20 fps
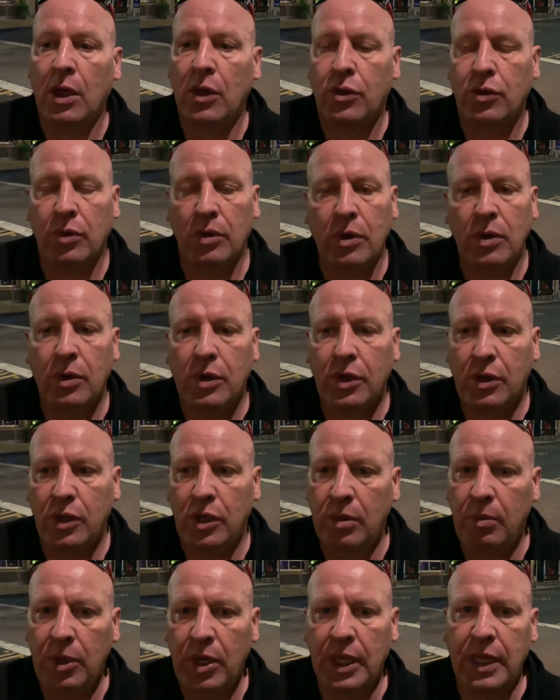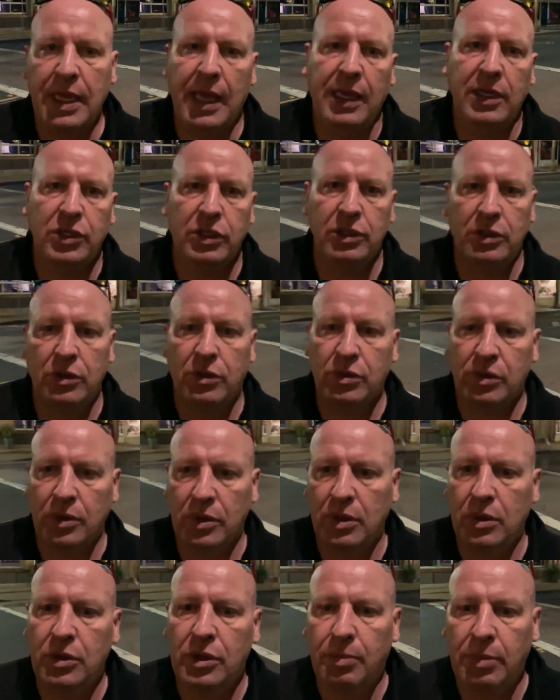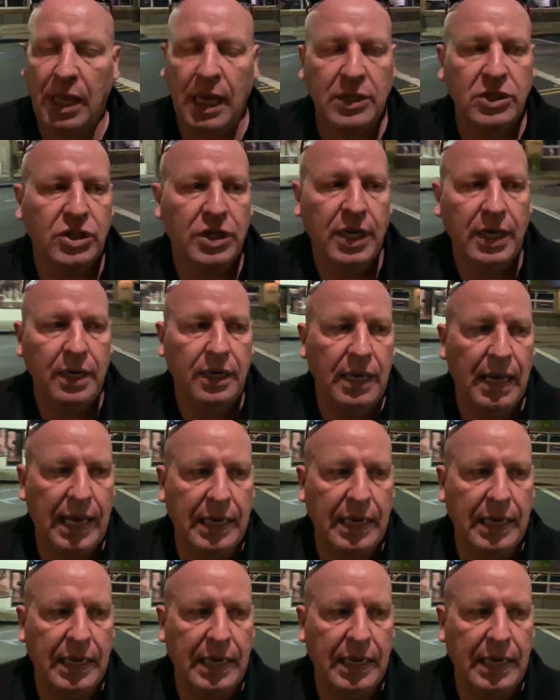through communication through the blockchain,